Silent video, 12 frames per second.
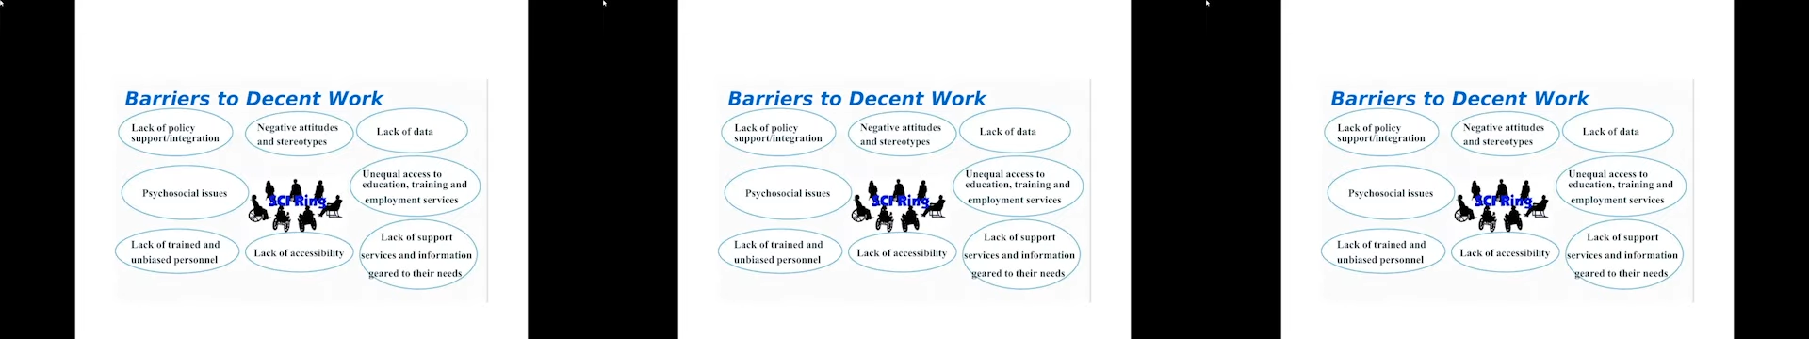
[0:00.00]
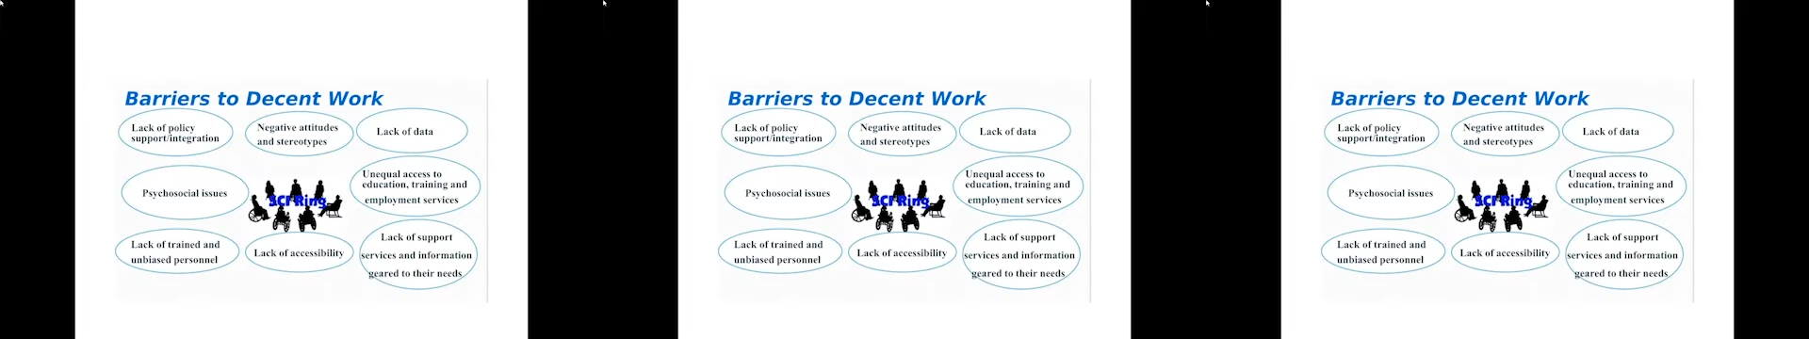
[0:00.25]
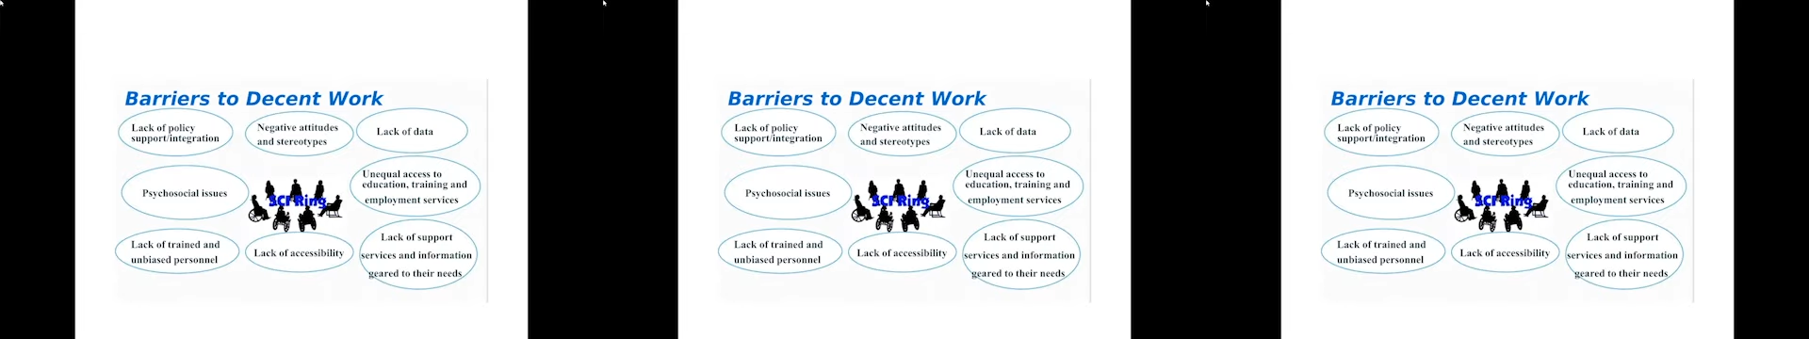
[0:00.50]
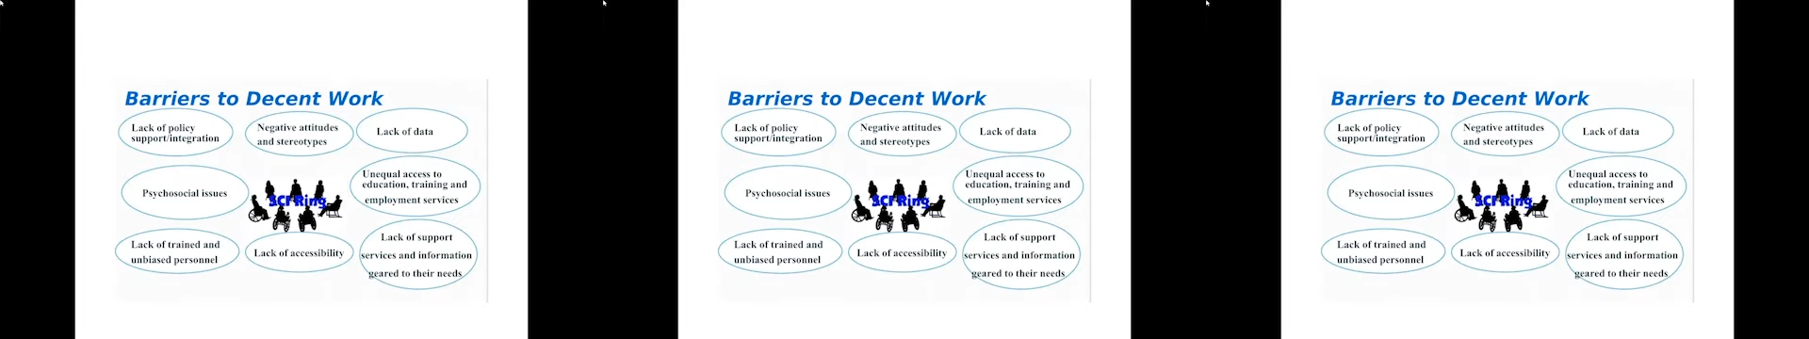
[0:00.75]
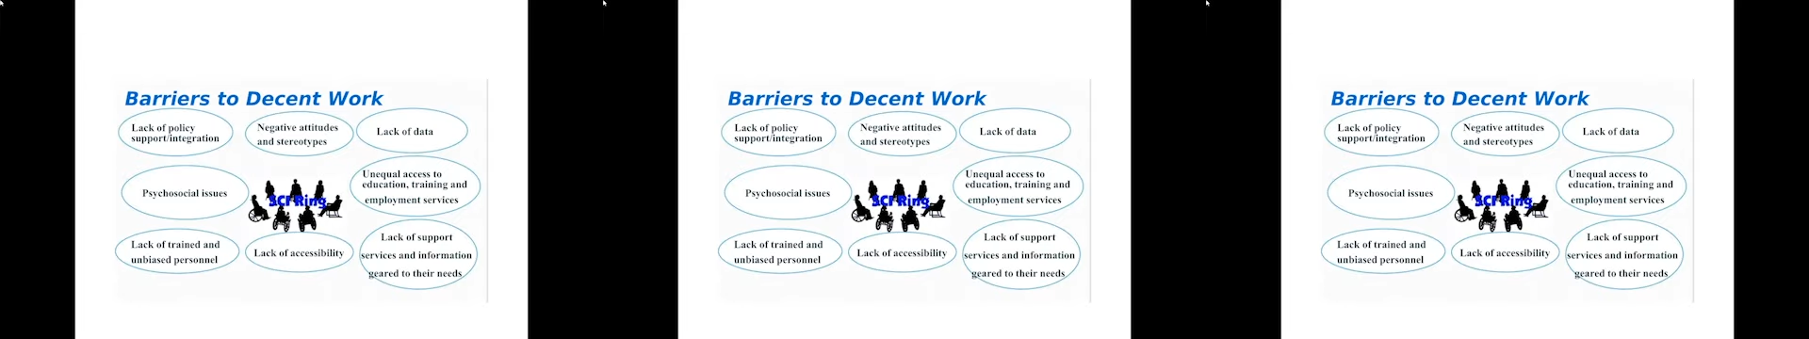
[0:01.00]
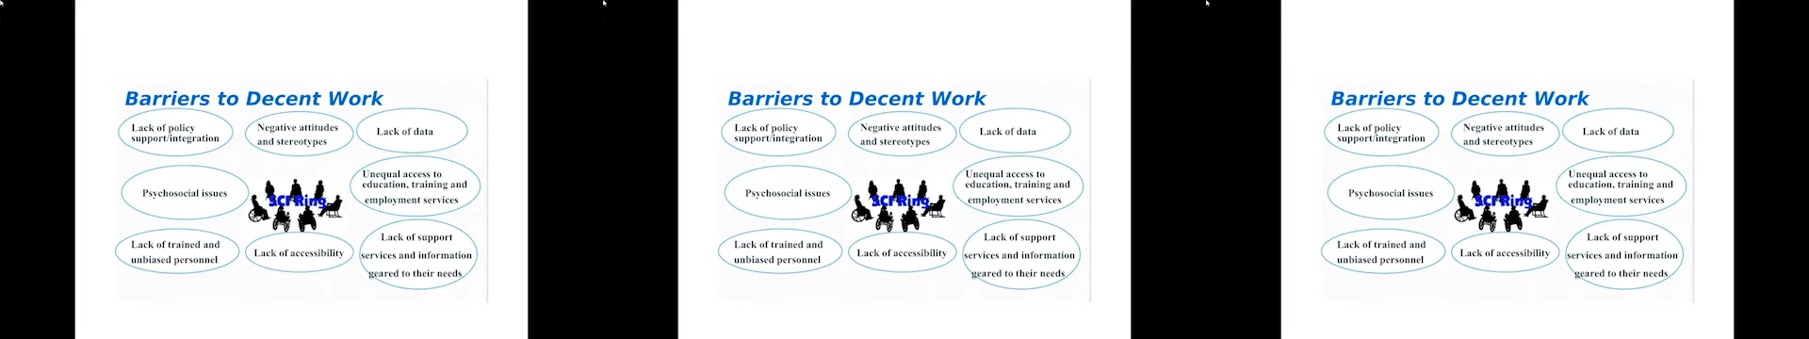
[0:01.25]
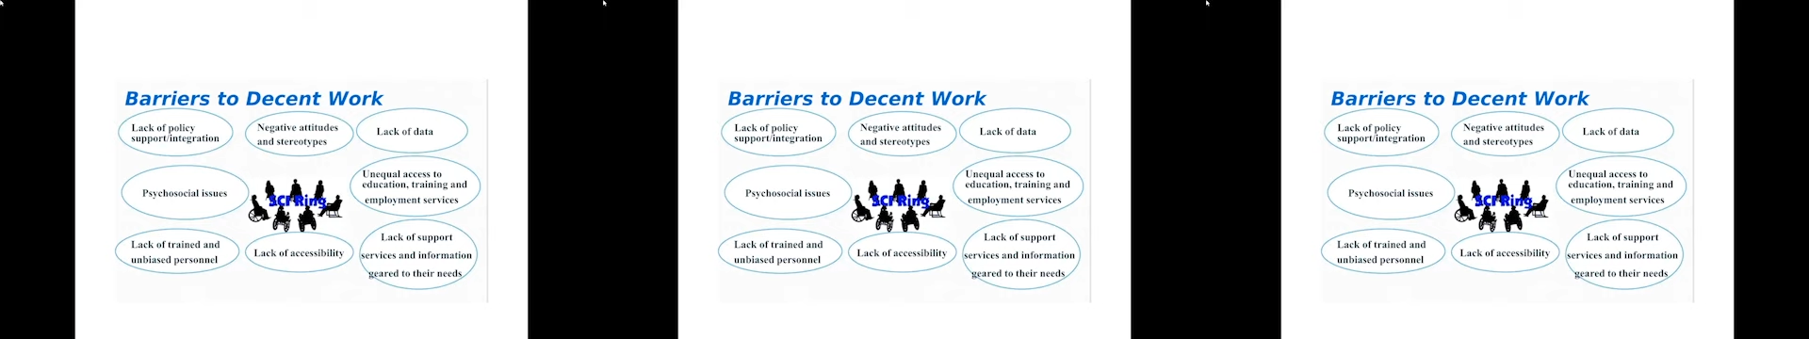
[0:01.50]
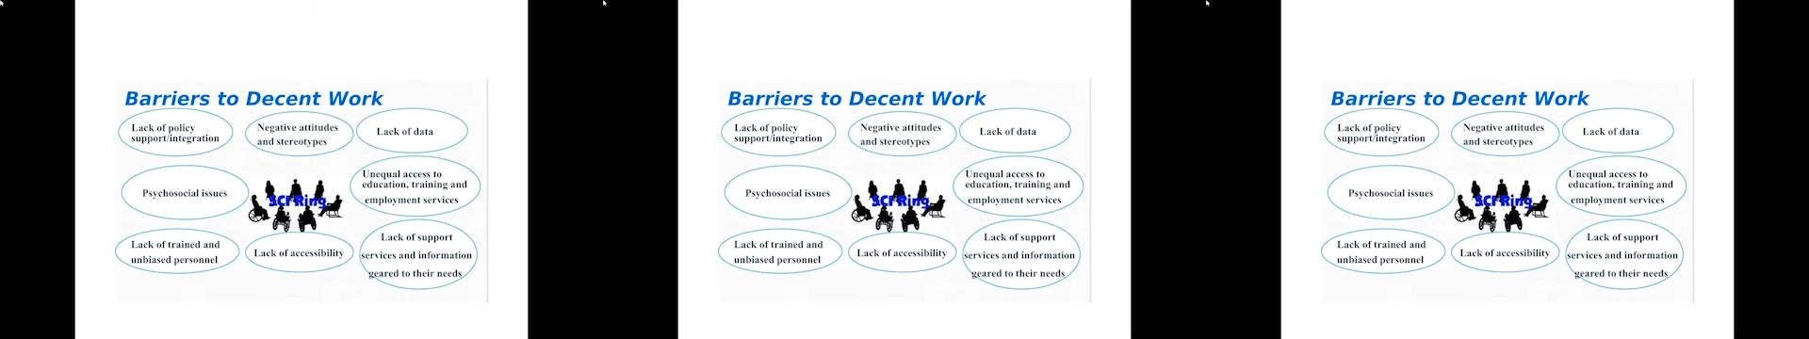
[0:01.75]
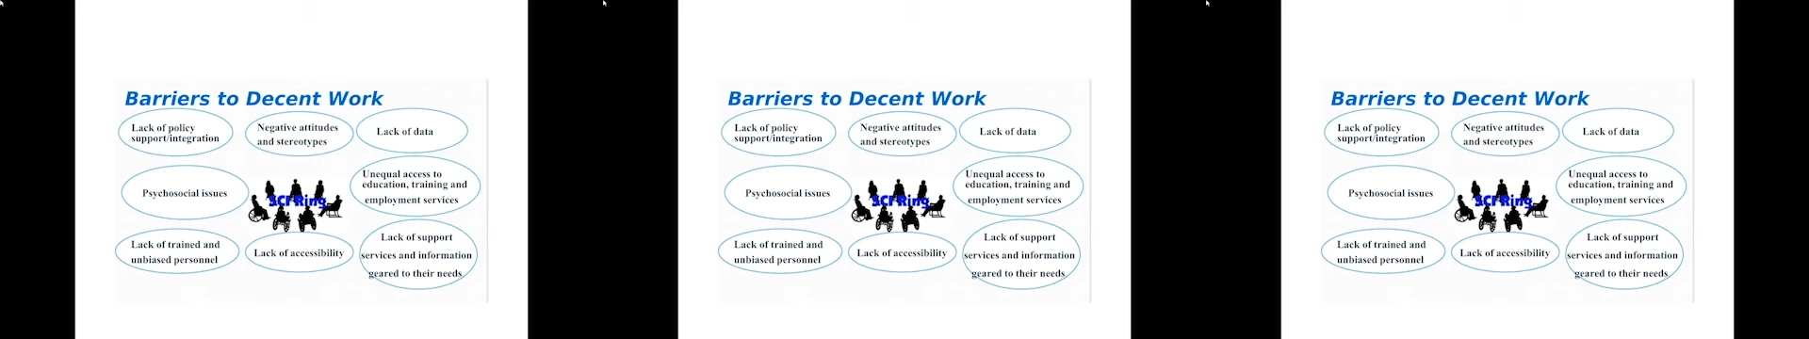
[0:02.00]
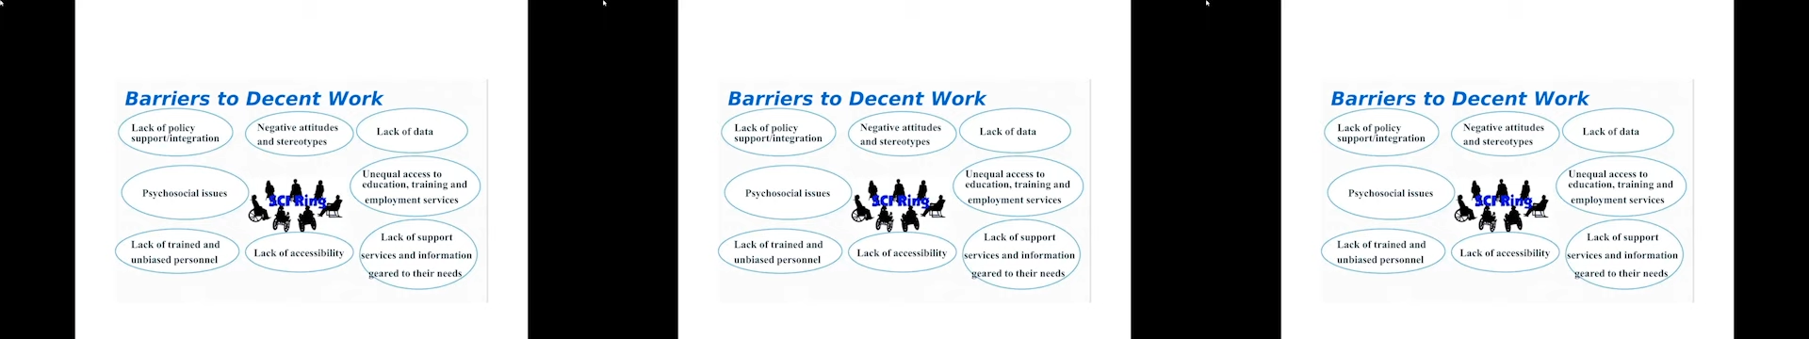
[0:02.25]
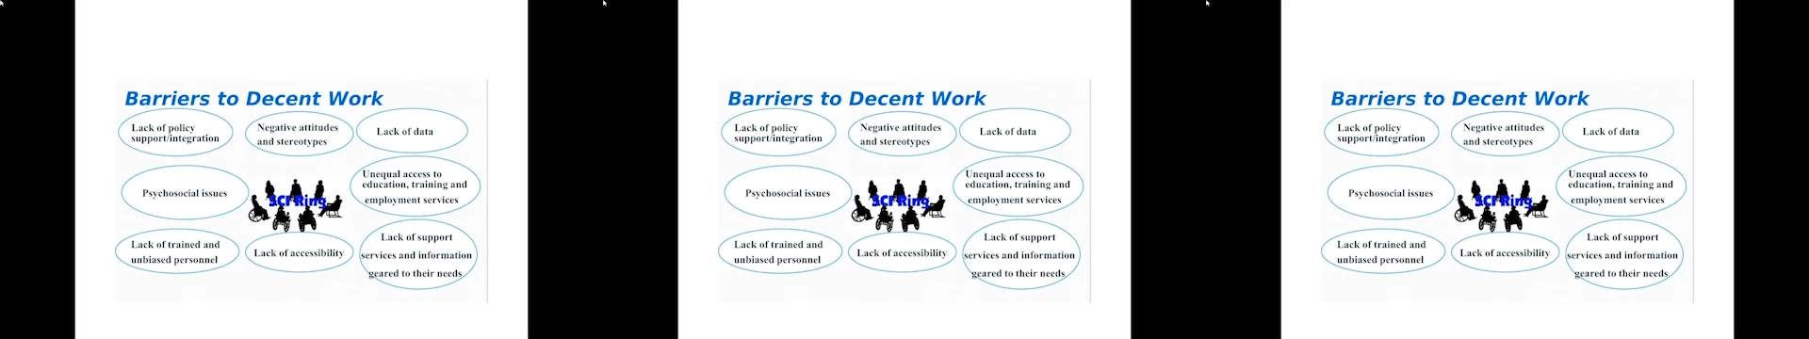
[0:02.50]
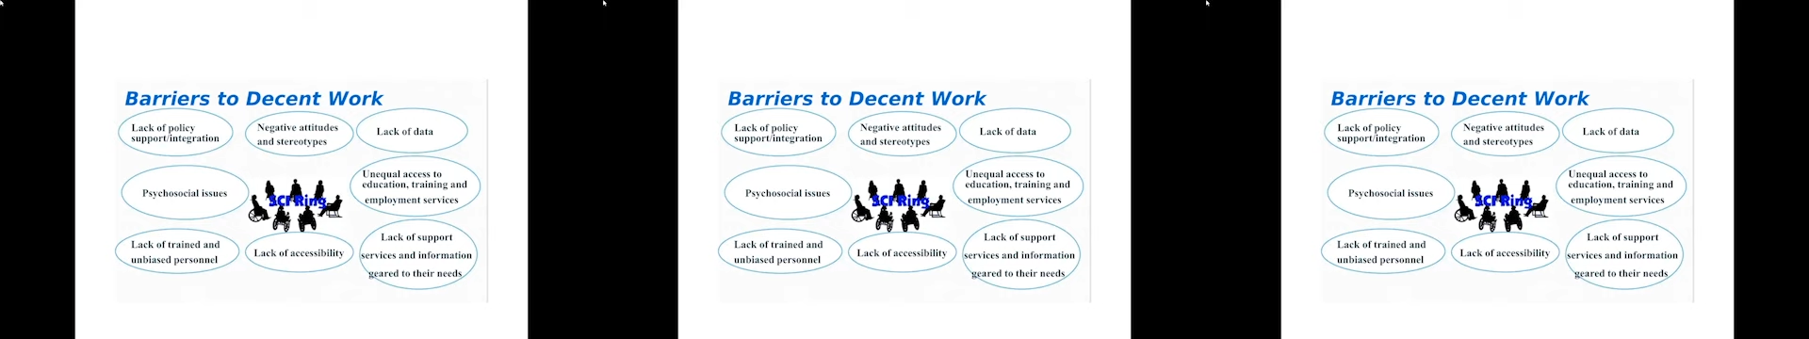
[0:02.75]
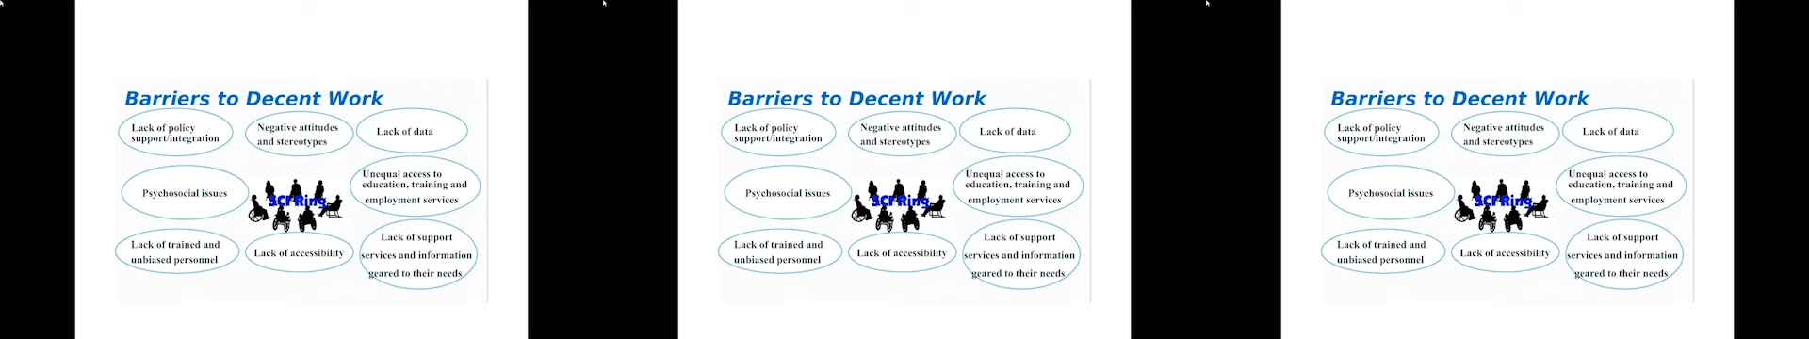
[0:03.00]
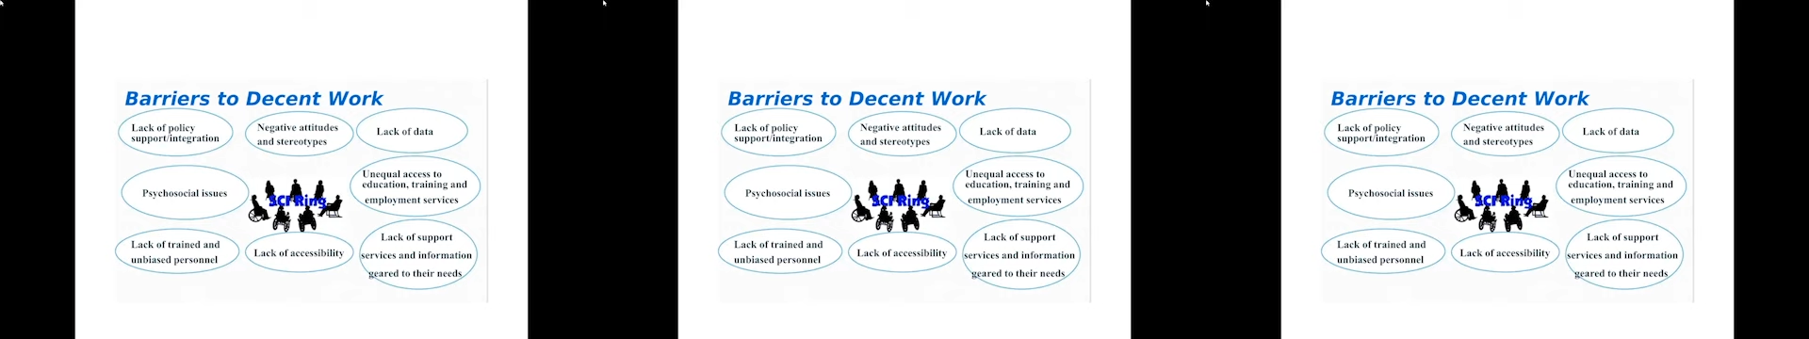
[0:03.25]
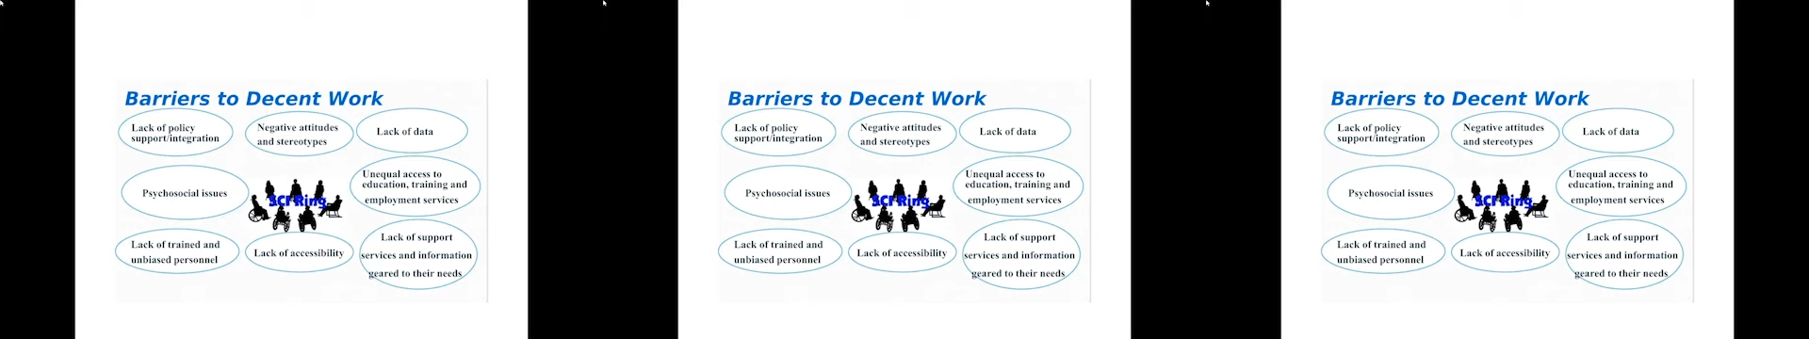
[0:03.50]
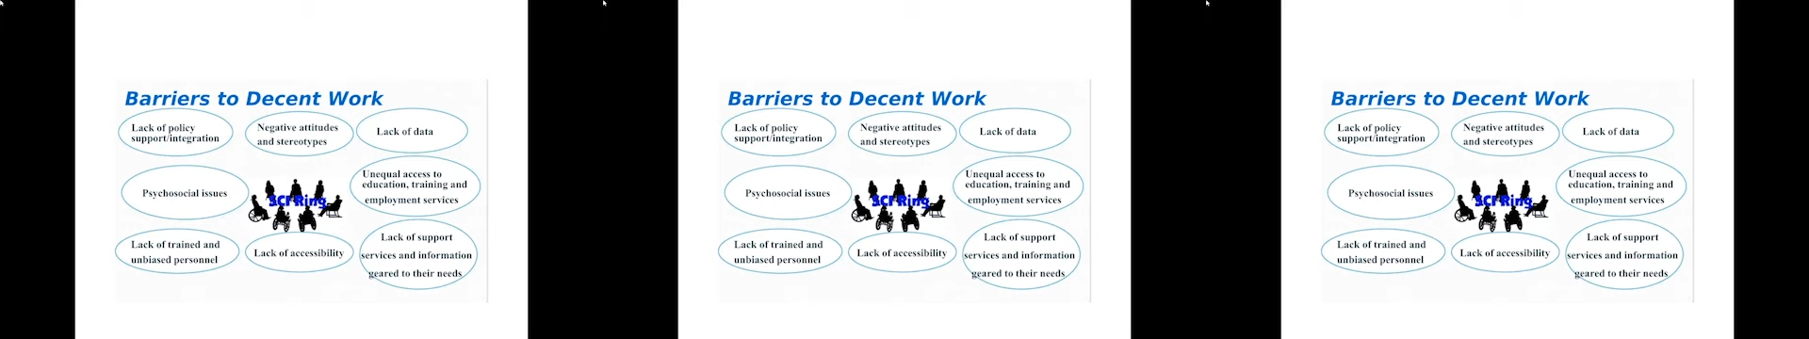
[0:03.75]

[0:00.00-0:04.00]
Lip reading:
No face is visible, so there are no lips to read.